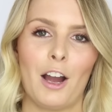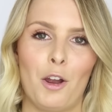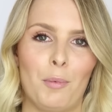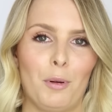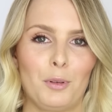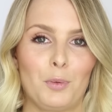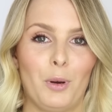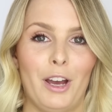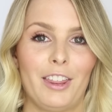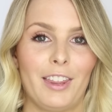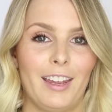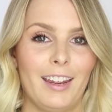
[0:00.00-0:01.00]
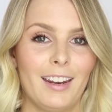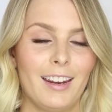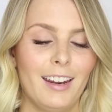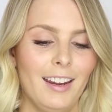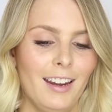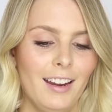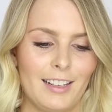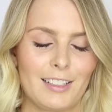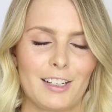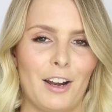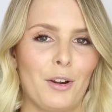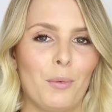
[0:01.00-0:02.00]
I hope it was worth it.
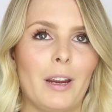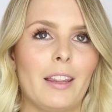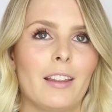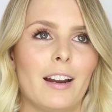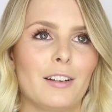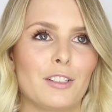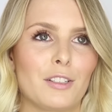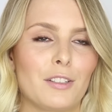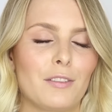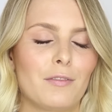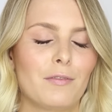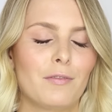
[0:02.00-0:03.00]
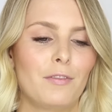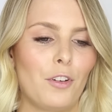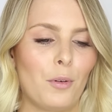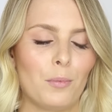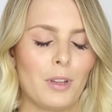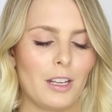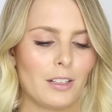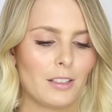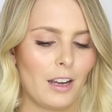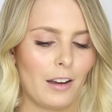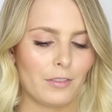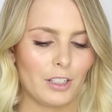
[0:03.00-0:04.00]
It's kind of weird that I just filmed this
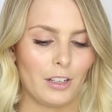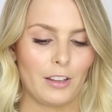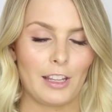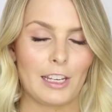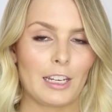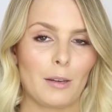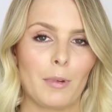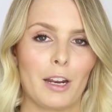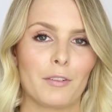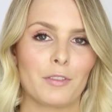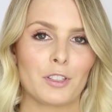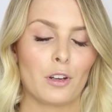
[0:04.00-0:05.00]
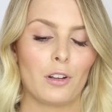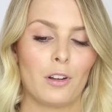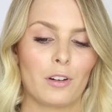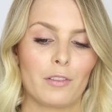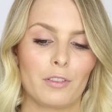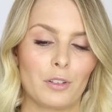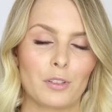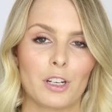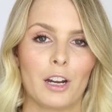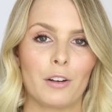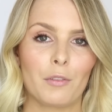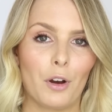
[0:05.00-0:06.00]
after thinking about it for so long. It feels
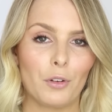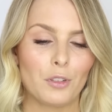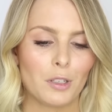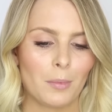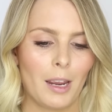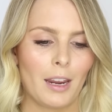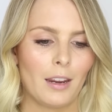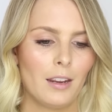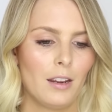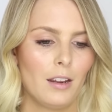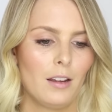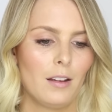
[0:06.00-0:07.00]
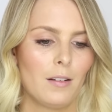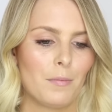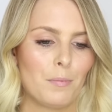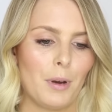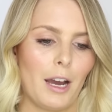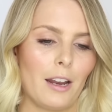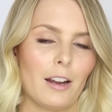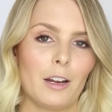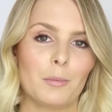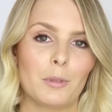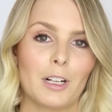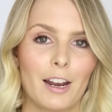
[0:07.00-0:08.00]
kind of odd to me, but
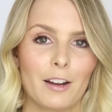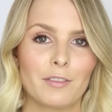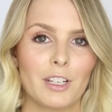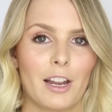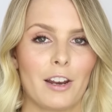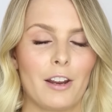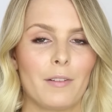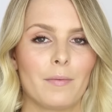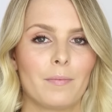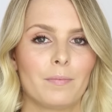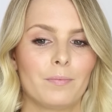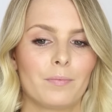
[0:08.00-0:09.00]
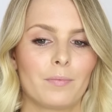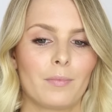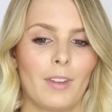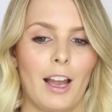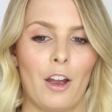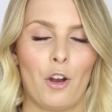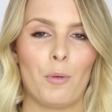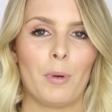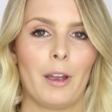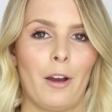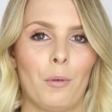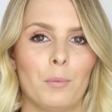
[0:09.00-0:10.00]
I'm glad I've done it. I hope
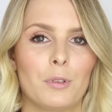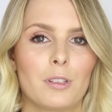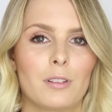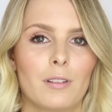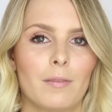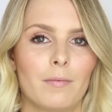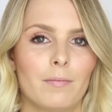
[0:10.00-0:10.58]
it helps